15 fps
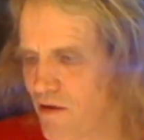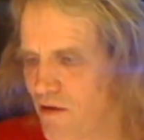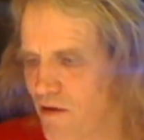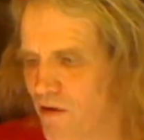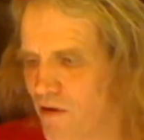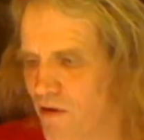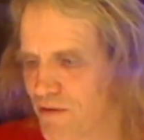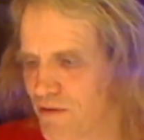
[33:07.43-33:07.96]

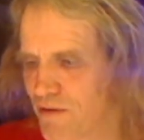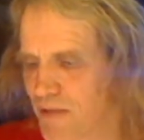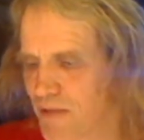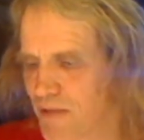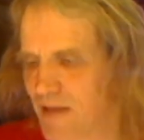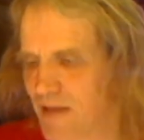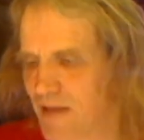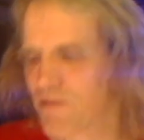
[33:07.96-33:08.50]
all those
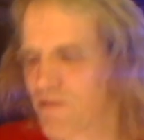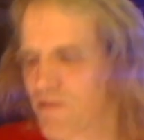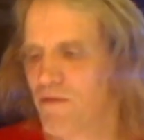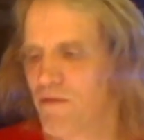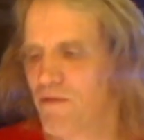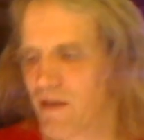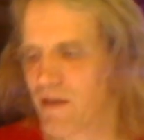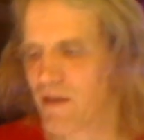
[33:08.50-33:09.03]
planets are
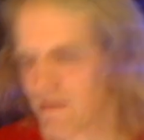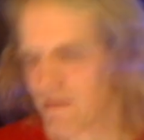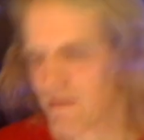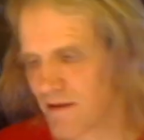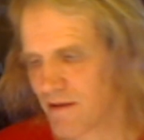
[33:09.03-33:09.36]
moving